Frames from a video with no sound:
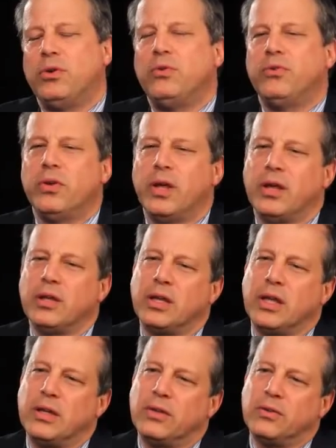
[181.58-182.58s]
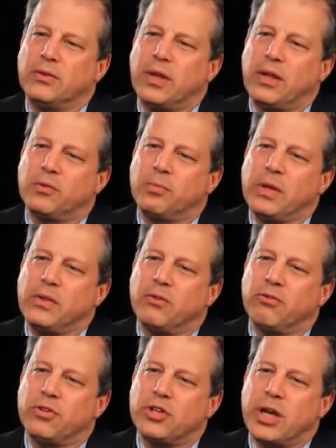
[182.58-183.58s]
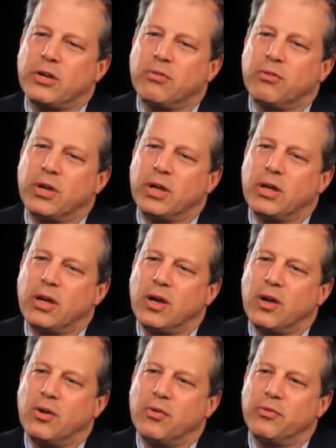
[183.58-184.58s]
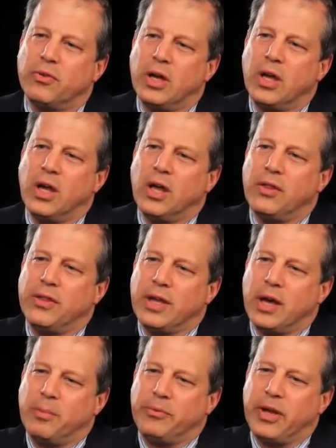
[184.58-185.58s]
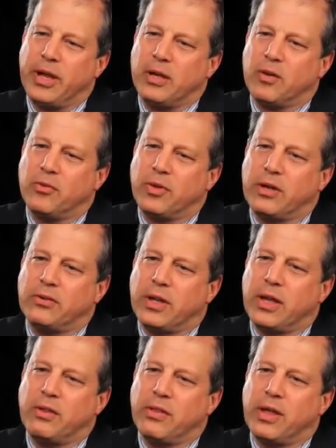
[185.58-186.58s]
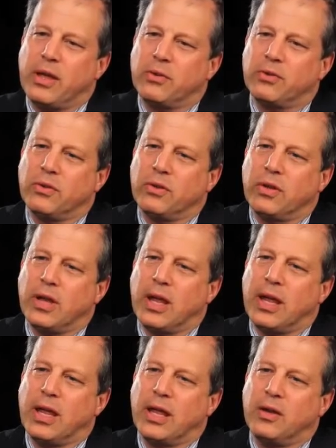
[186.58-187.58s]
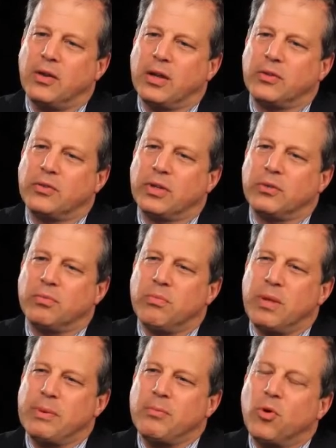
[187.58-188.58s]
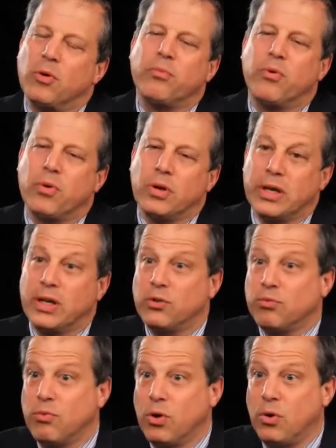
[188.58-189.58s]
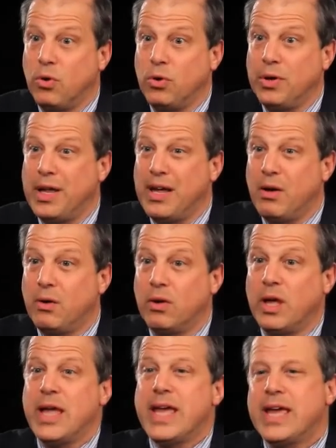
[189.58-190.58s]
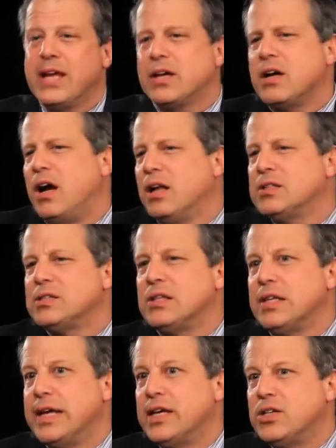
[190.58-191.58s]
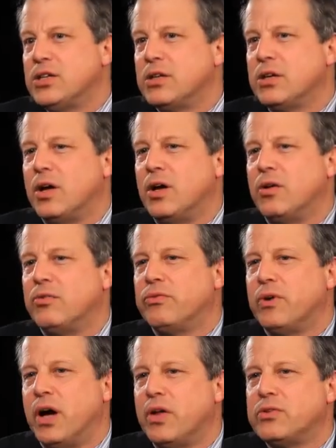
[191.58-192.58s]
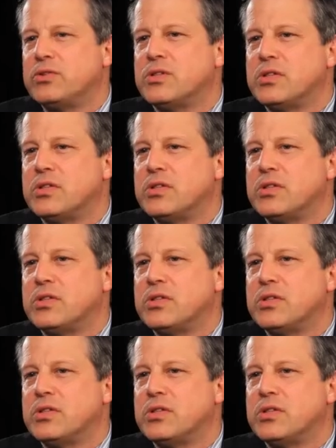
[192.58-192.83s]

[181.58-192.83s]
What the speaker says: would you say has been the trajectory of the uptake of SAI 8000 and maybe more importantly, its role now in a constellation of other